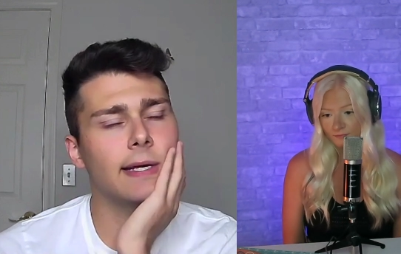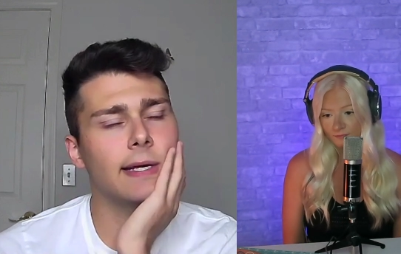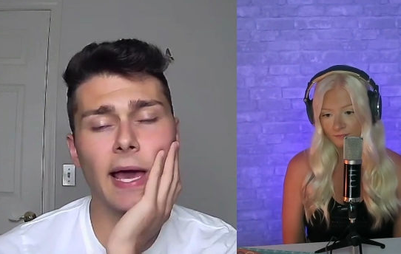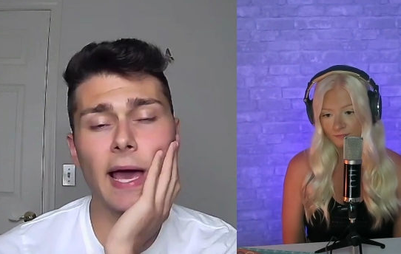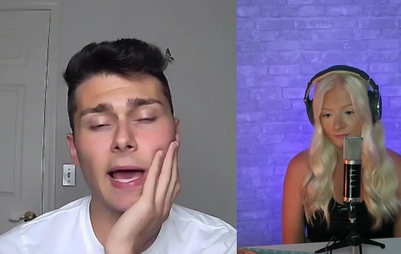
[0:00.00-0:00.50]

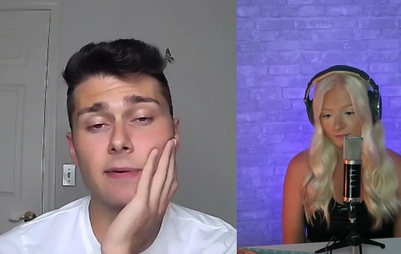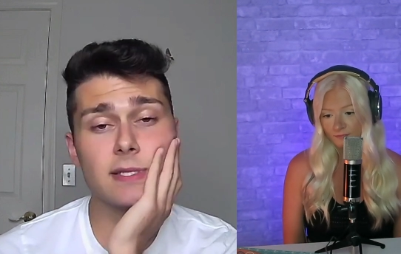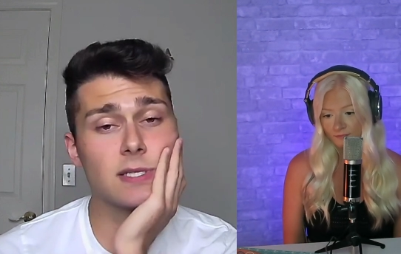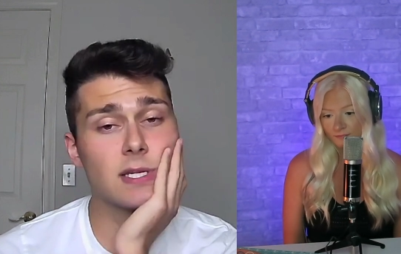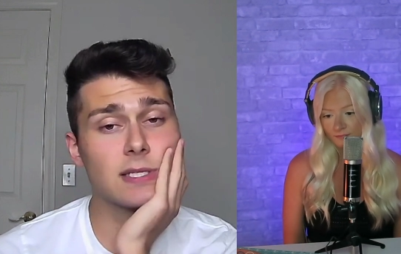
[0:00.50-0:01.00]
Speaker 1: yeah, it was
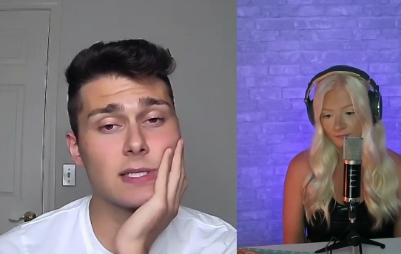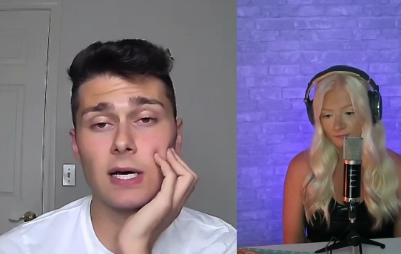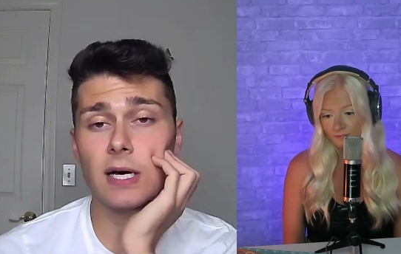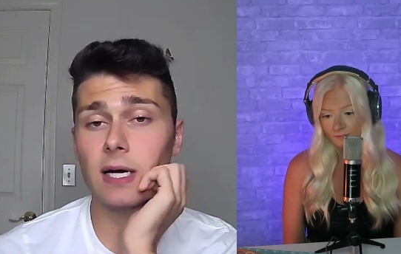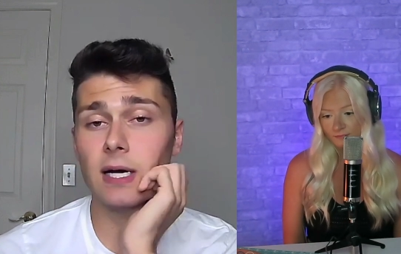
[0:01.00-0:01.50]
just,
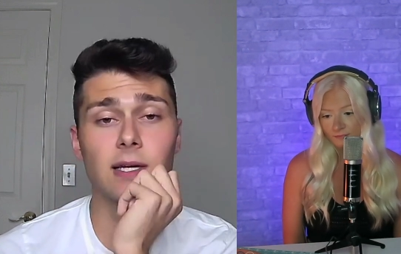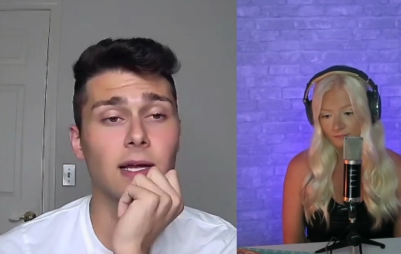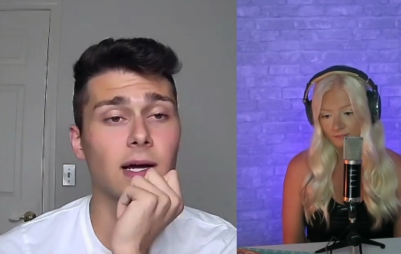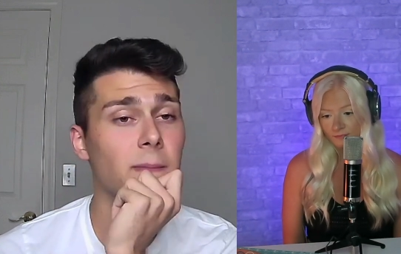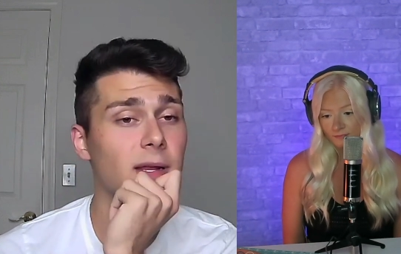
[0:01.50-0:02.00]
you know, I
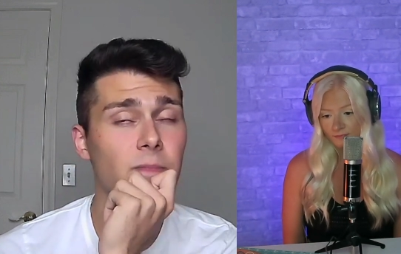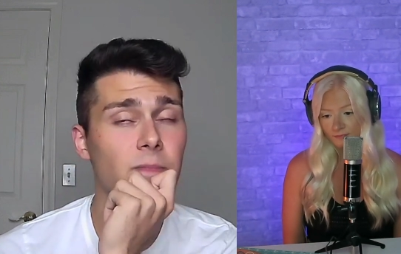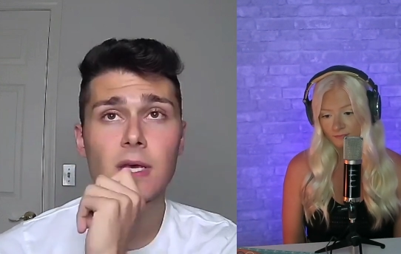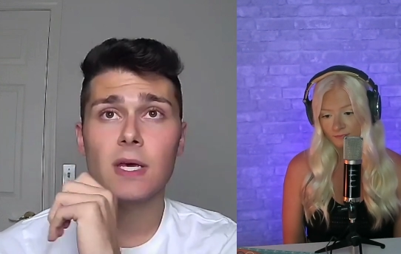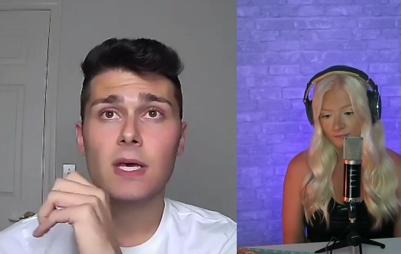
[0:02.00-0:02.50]
mean,
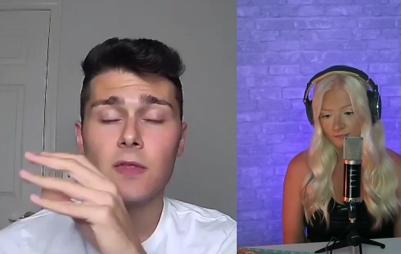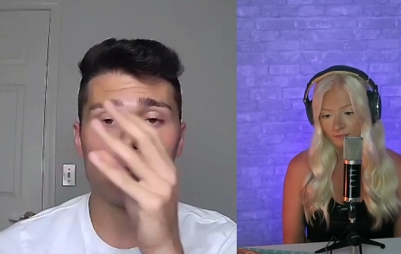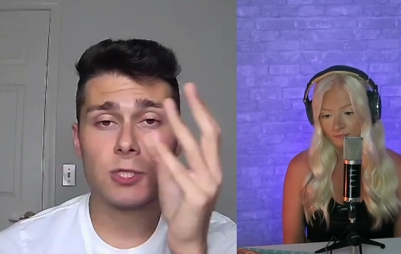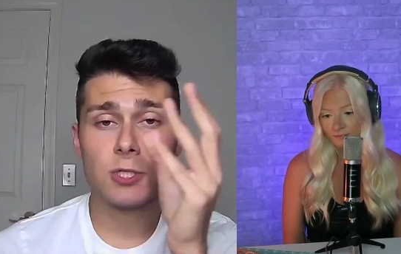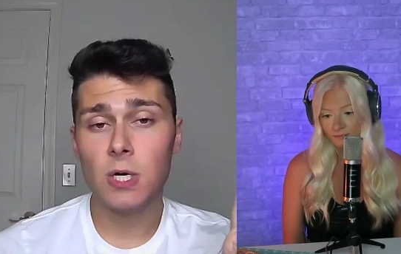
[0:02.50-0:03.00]
there's
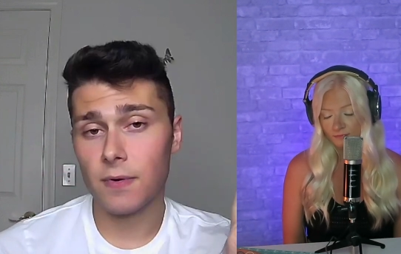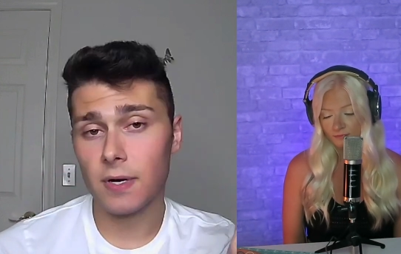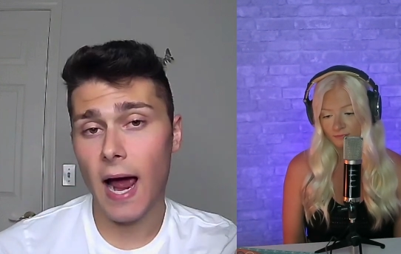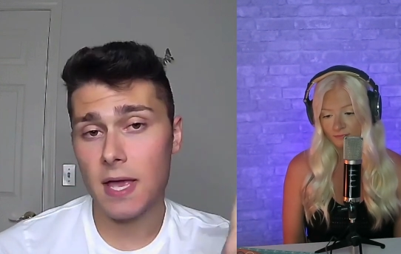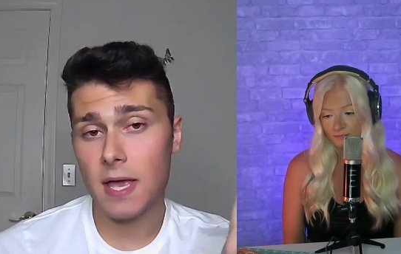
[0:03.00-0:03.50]
two different
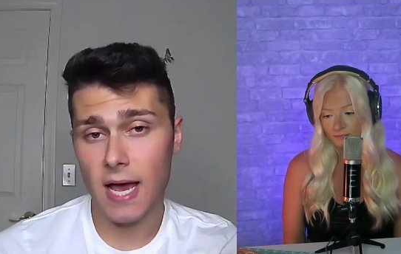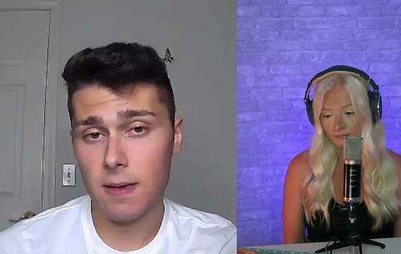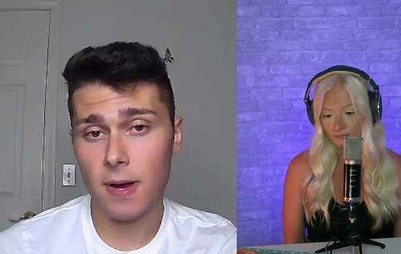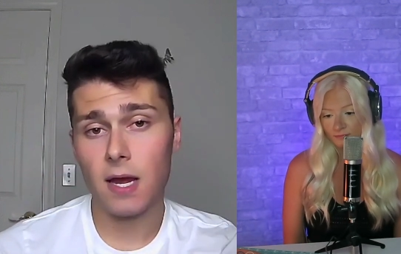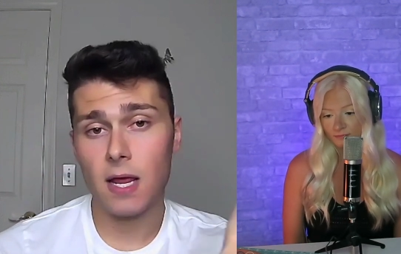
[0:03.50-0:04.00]
kinds of
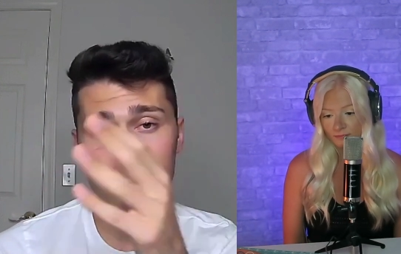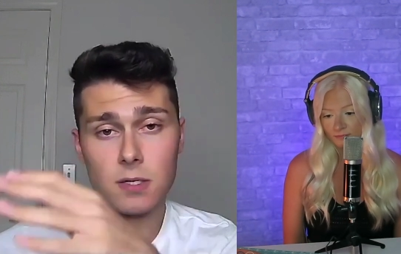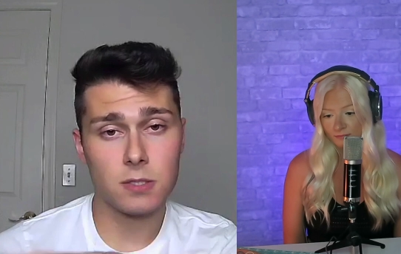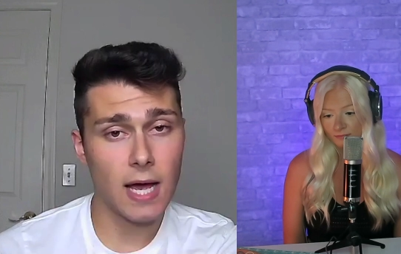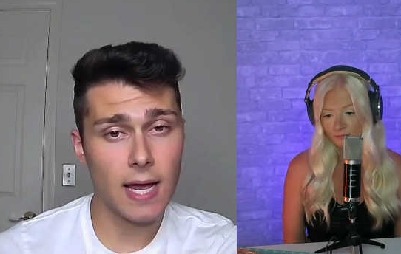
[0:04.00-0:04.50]
diabetes. There's
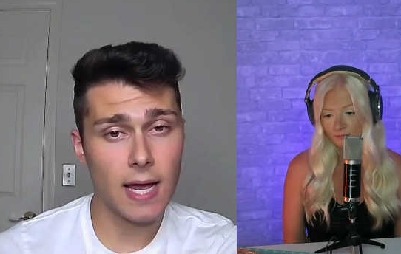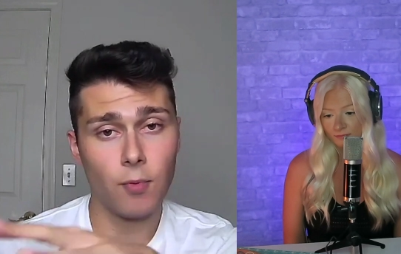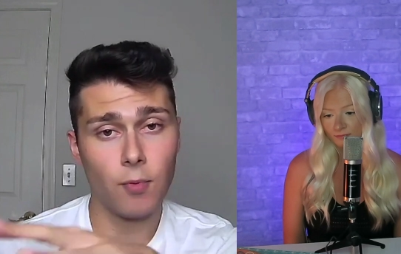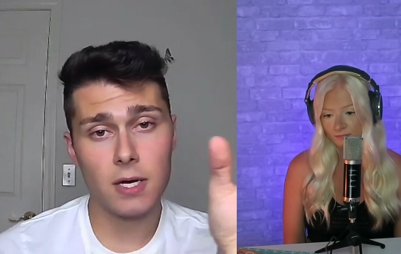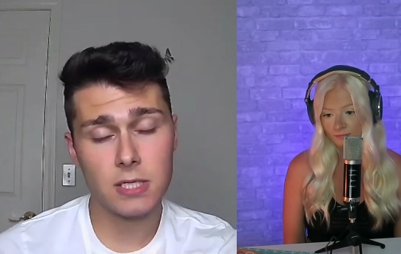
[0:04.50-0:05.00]
type
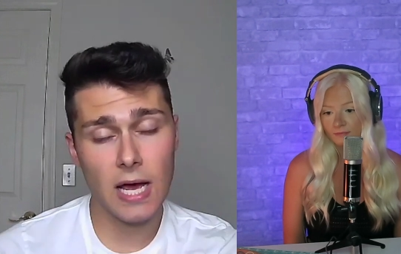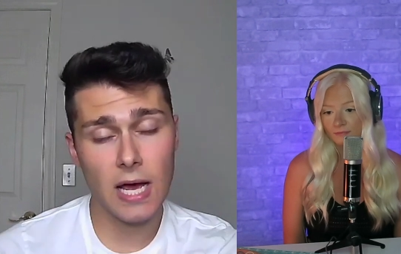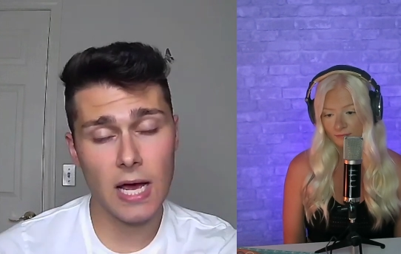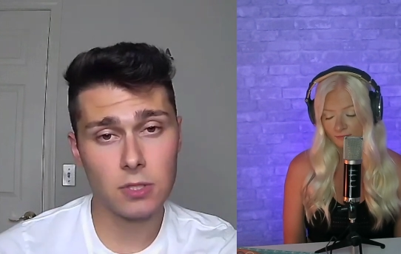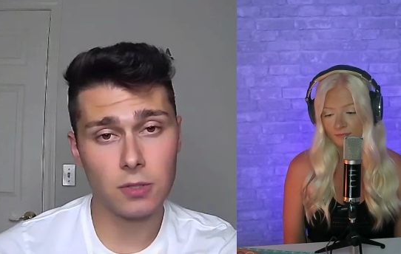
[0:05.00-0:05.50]
1, type
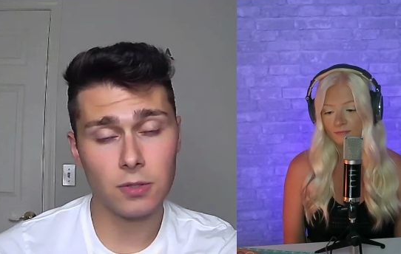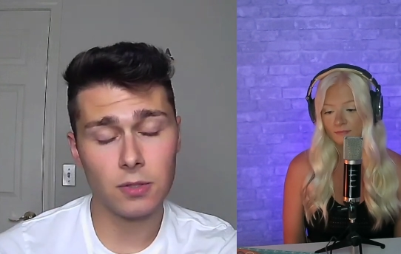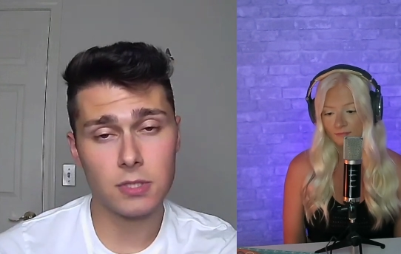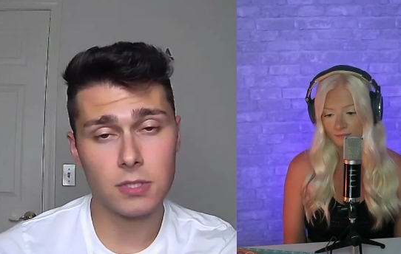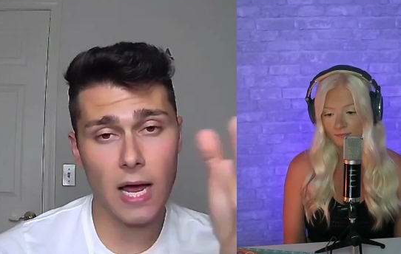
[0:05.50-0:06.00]
2, and
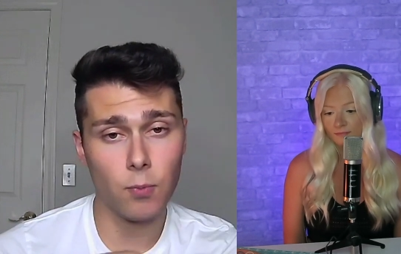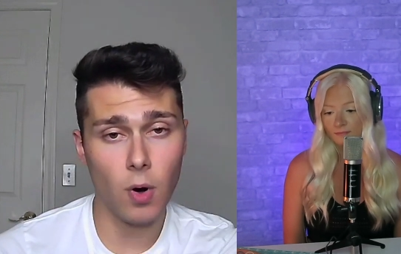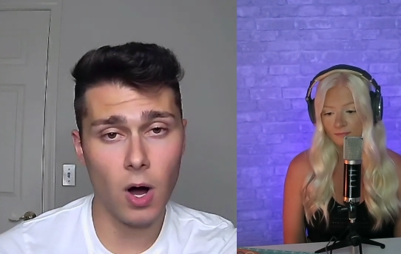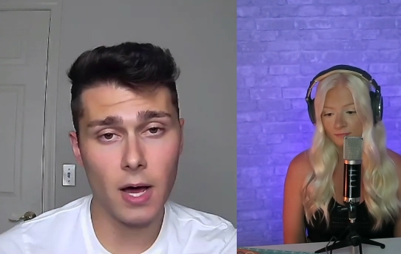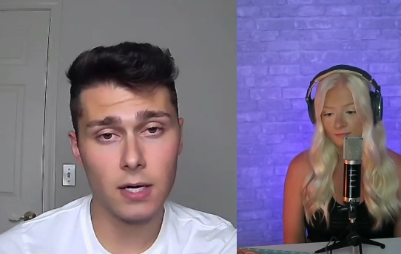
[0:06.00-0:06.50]
type
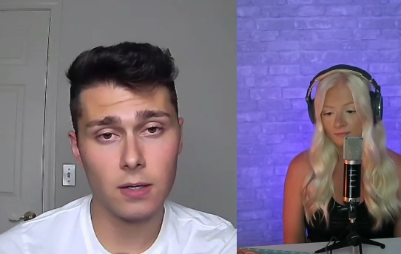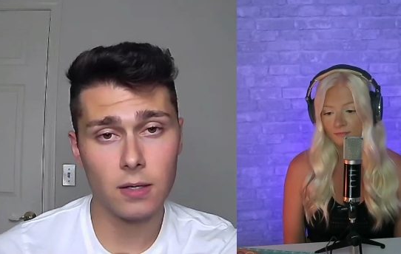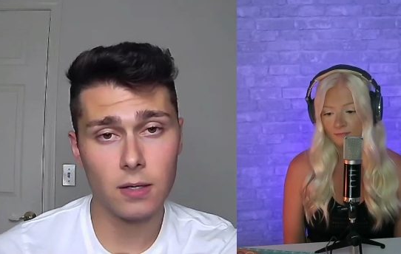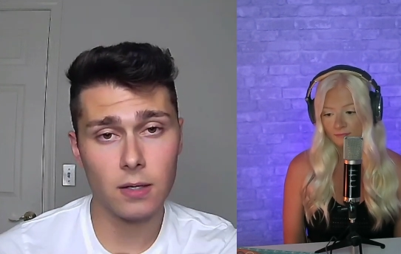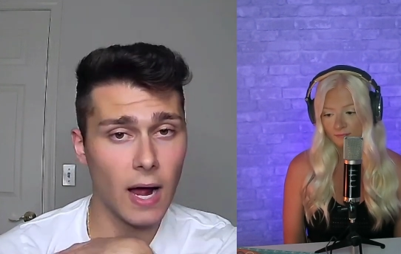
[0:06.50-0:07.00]
1, which
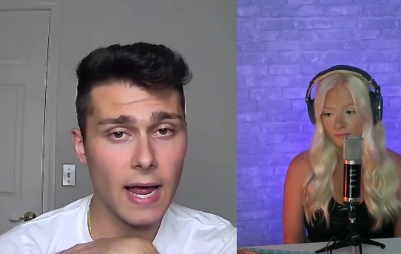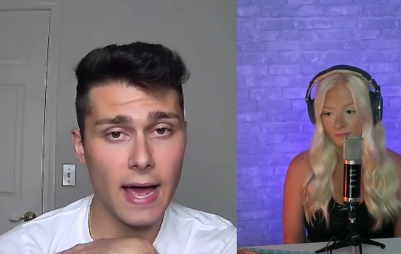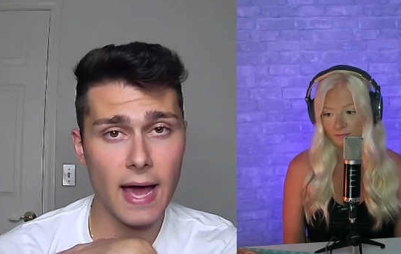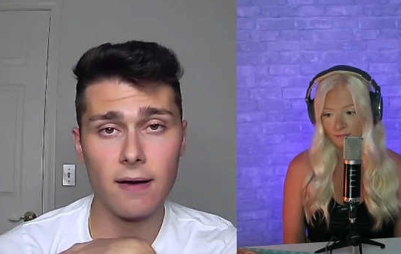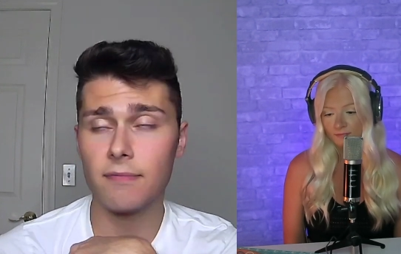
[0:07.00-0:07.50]
is what I
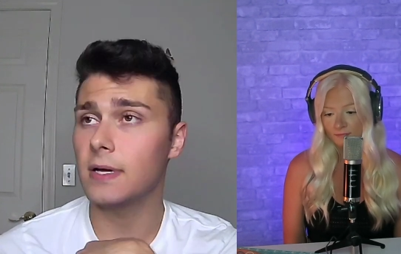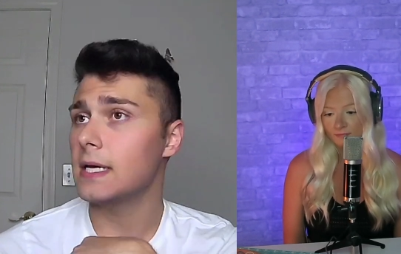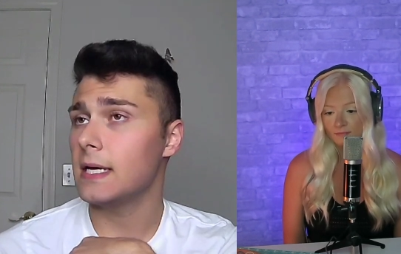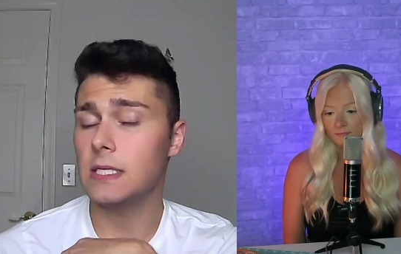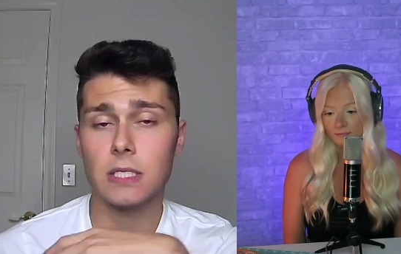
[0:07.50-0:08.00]
have,
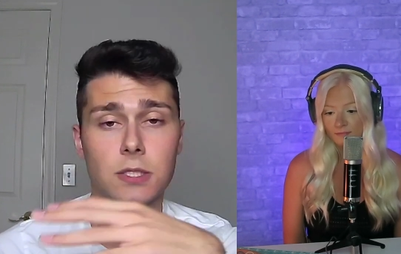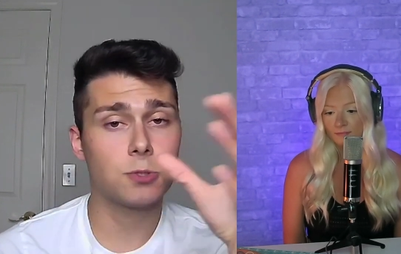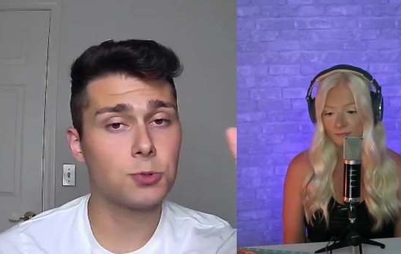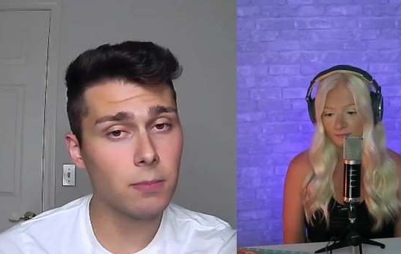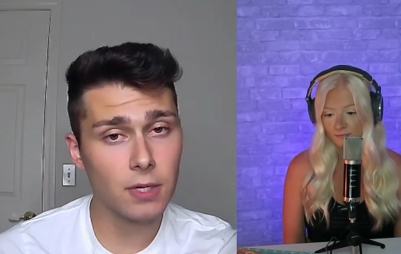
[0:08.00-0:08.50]
is
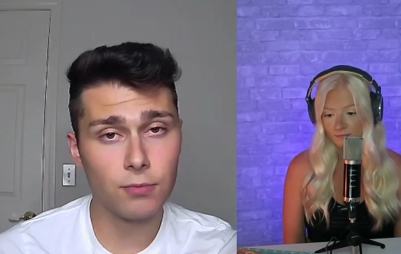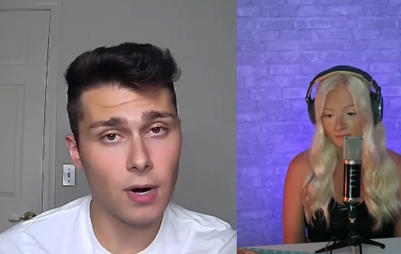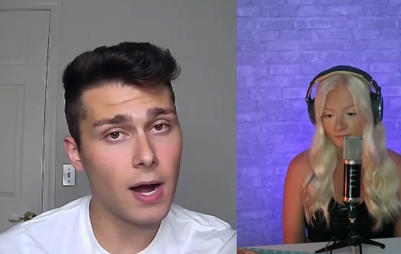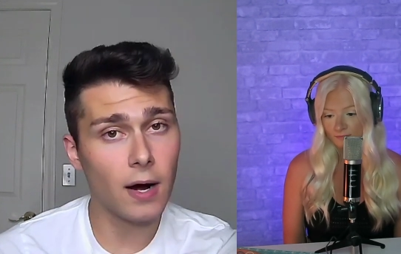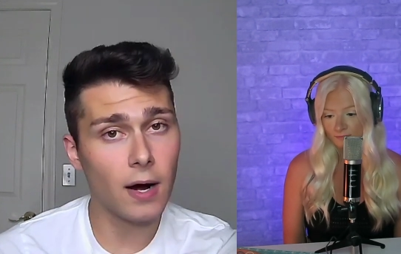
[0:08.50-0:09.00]
extremely
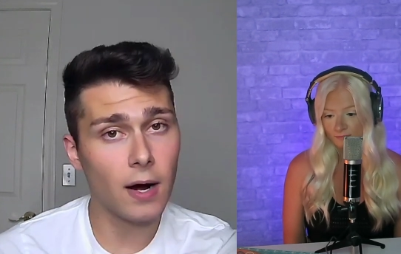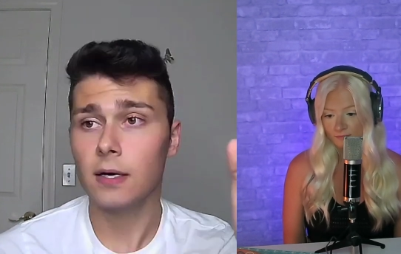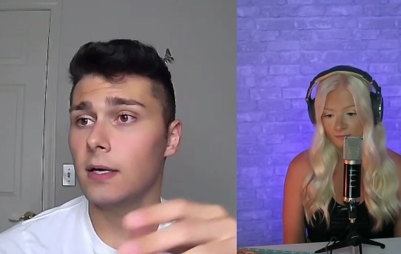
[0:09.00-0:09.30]
rare.